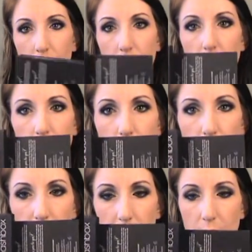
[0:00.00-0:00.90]
the Too
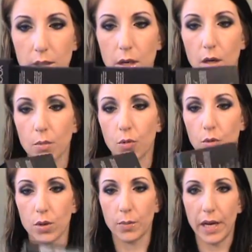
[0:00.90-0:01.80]
Faced
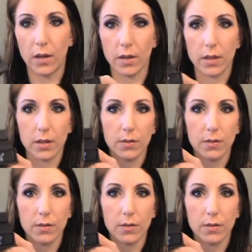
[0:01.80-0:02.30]
cardboard palette.